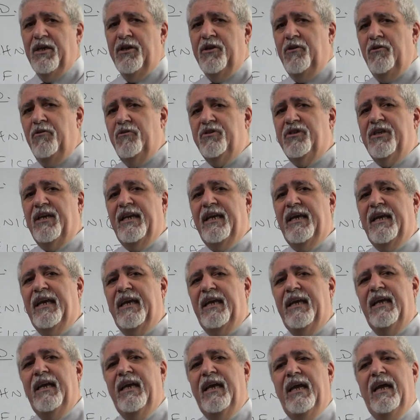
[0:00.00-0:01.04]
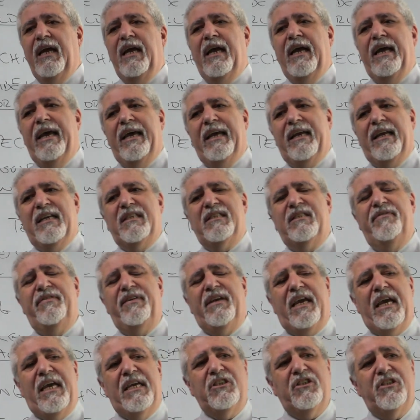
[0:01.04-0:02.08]
Usually a
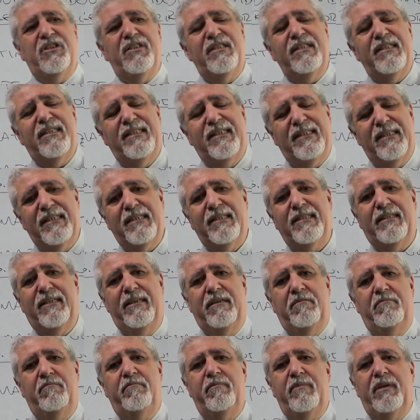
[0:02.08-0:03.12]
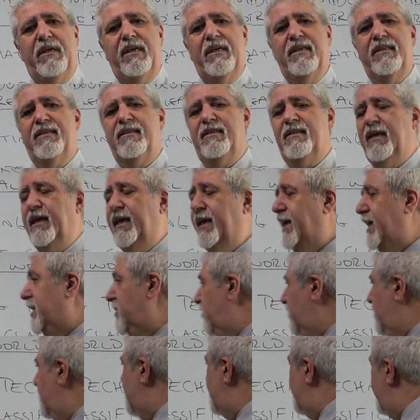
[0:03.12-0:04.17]
classification system is a
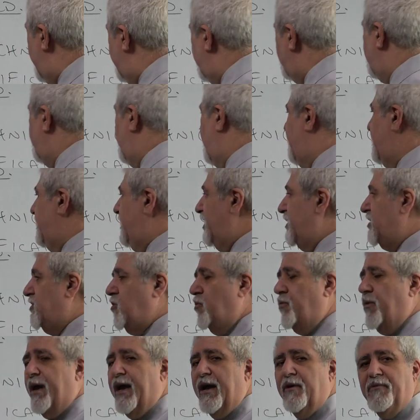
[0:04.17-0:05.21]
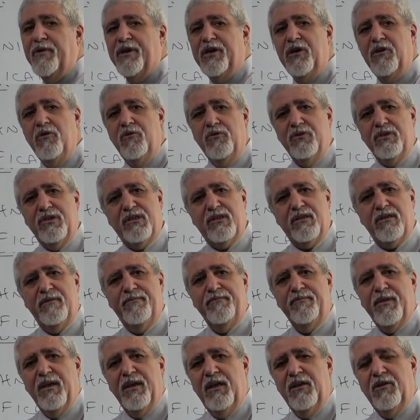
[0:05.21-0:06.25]
categorization, is a way we use
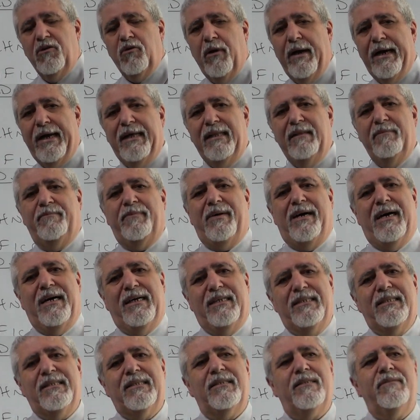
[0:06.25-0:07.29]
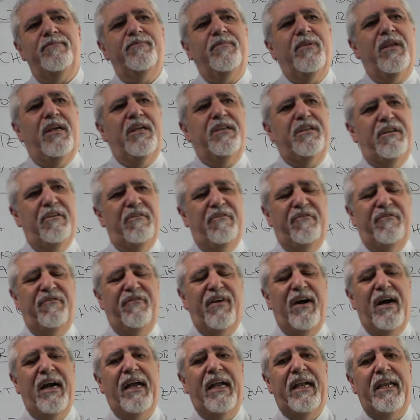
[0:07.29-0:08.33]
to help us
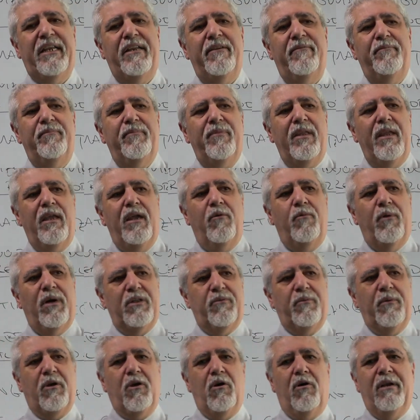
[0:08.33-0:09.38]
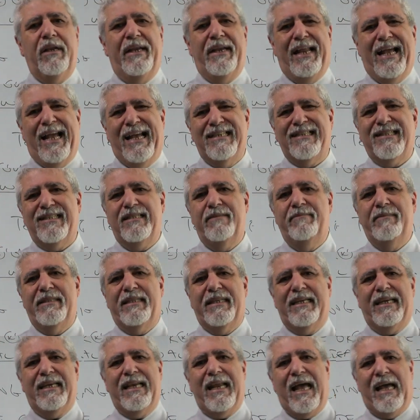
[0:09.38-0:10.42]
define what we call an
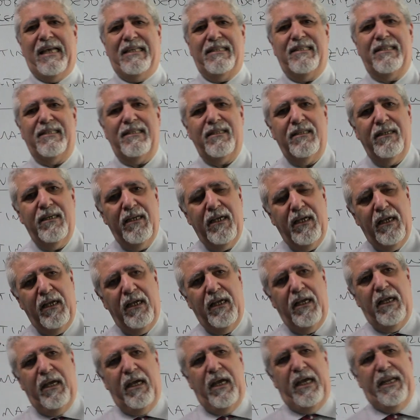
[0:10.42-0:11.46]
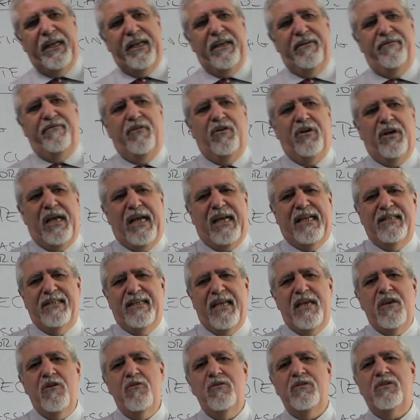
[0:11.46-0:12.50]
estimate class. And
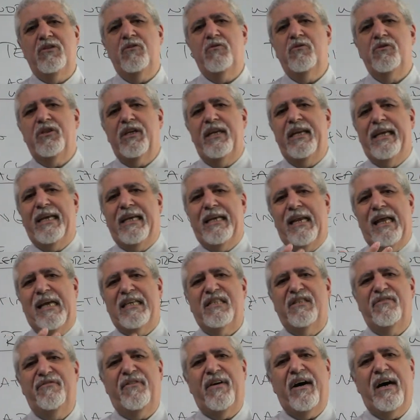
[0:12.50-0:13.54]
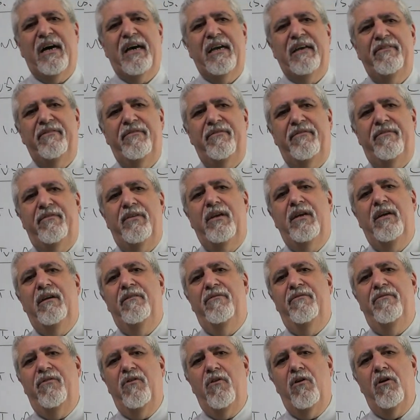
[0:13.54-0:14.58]
they use usually class 5,
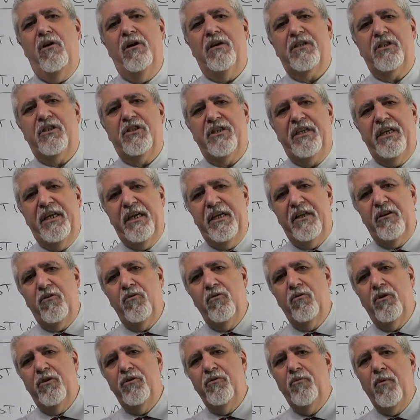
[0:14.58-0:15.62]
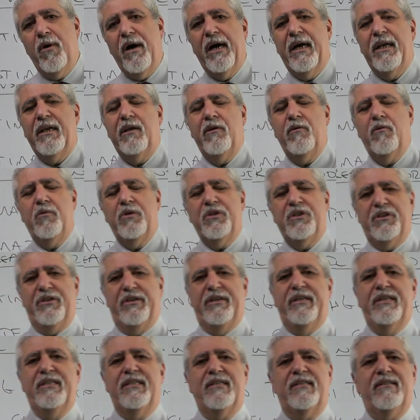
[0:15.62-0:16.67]
4, 3, 2, and 1, which
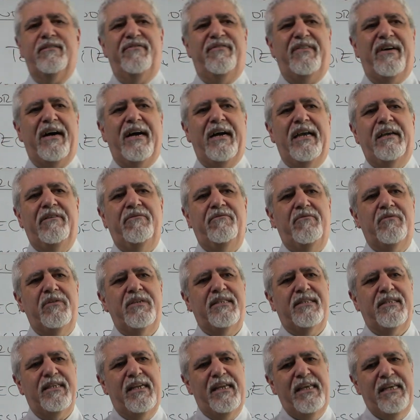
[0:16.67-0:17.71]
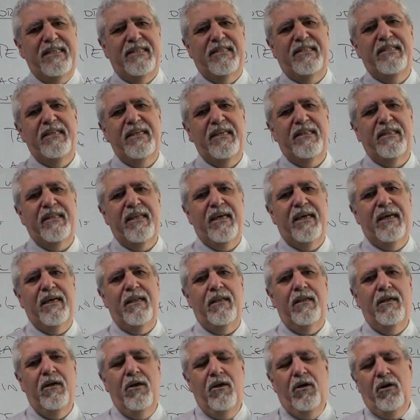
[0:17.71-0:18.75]
is 5 with the least
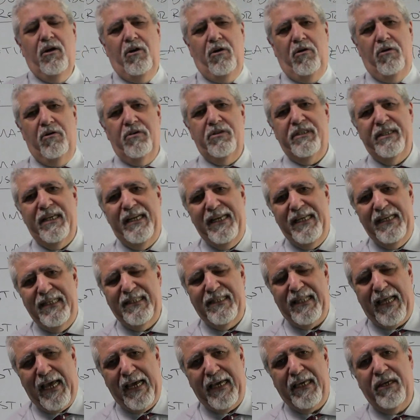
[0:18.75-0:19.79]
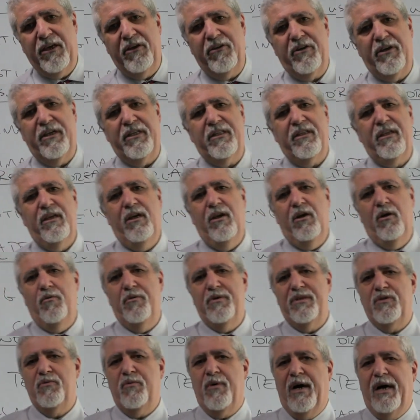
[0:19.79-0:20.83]
detail or the least accurate,
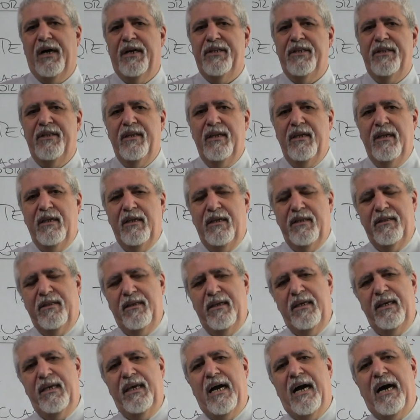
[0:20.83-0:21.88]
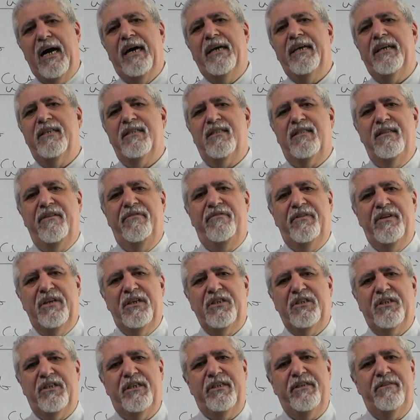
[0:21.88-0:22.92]
with 1 the highest
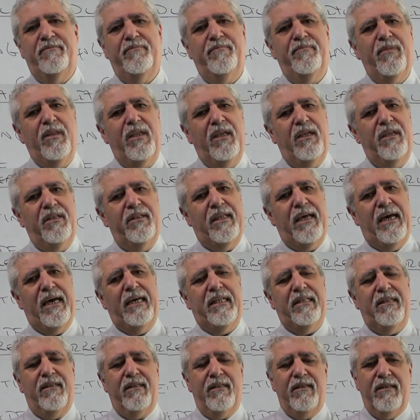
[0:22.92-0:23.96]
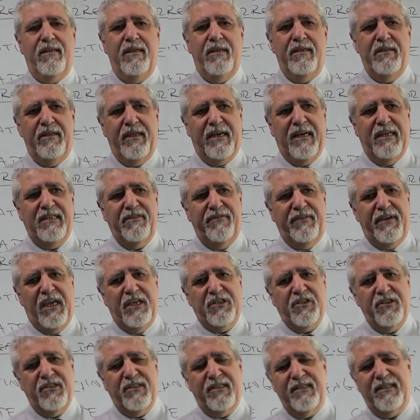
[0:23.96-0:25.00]
definition that the
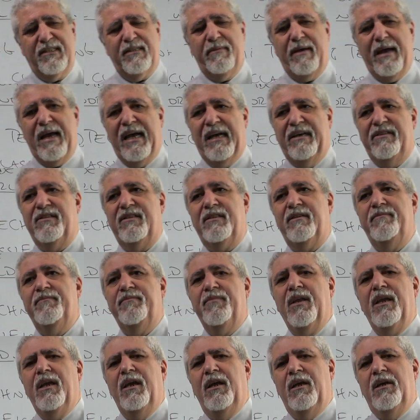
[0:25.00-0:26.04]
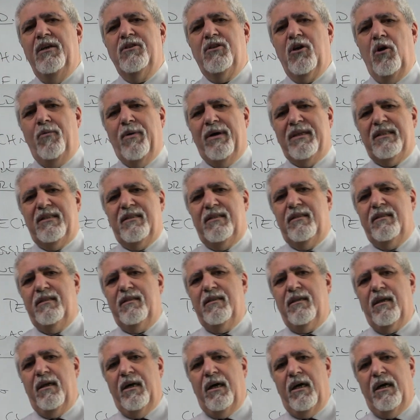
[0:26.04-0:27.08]
classification system has. So what
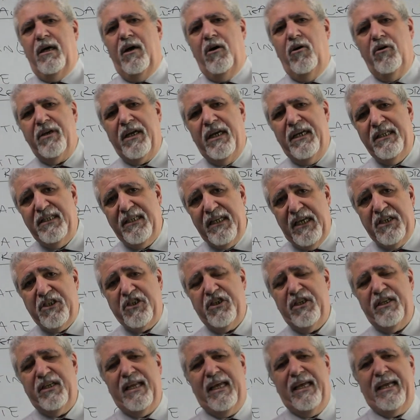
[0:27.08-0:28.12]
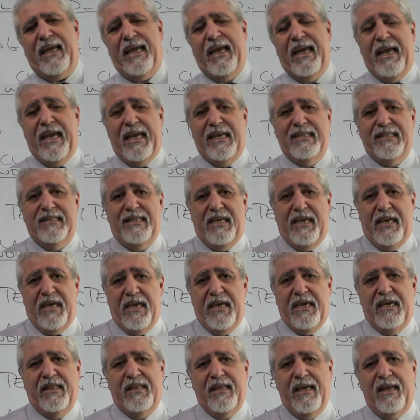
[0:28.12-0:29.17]
organizations like
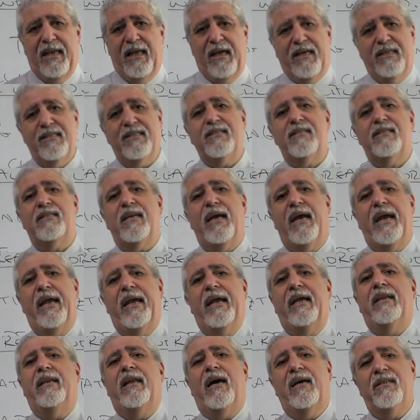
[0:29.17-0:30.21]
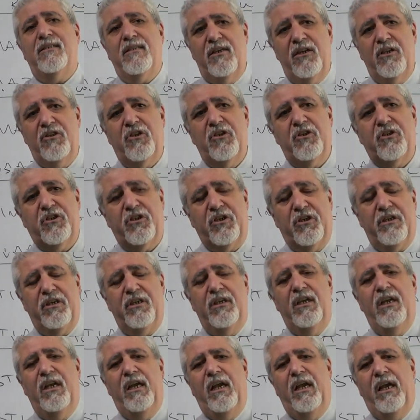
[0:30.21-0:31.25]
AACE tell us and other literature
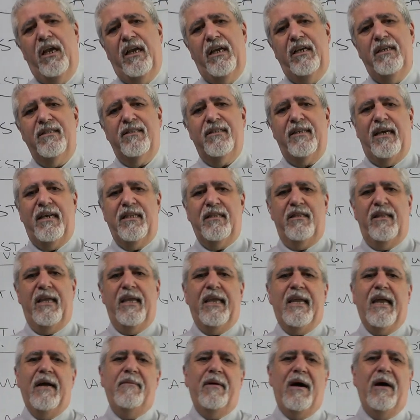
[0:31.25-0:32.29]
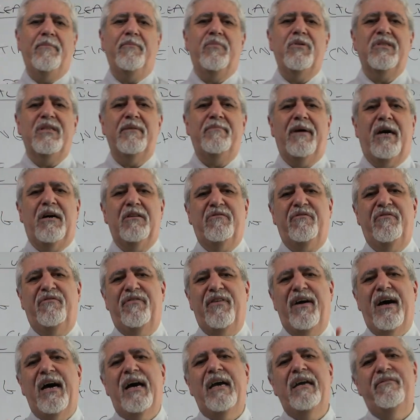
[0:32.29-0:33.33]
is that they come up with about
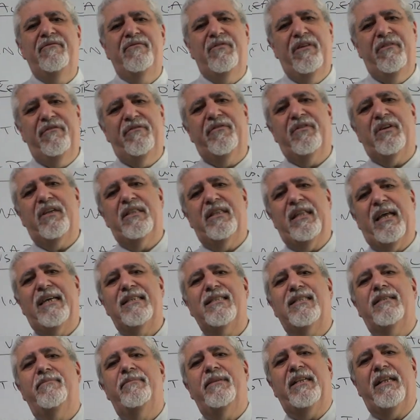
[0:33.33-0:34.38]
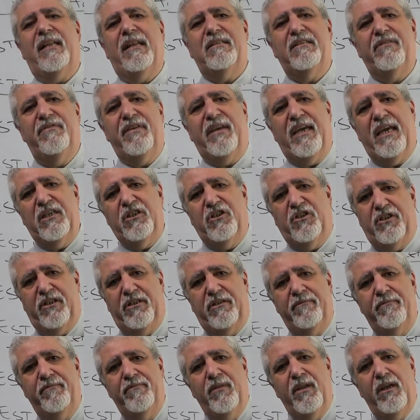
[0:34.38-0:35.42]
5 different estimate
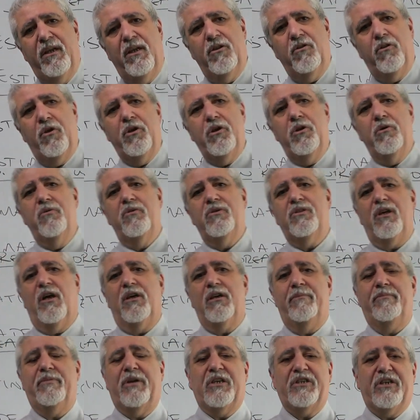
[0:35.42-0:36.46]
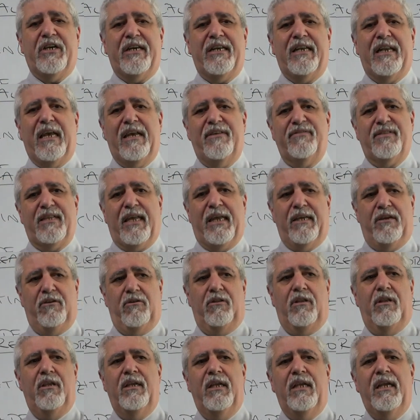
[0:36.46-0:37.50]
classification to use on a project life
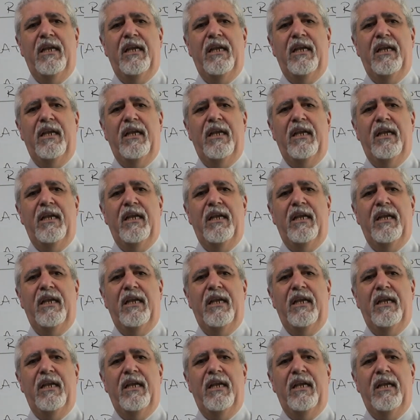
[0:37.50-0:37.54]
cycle.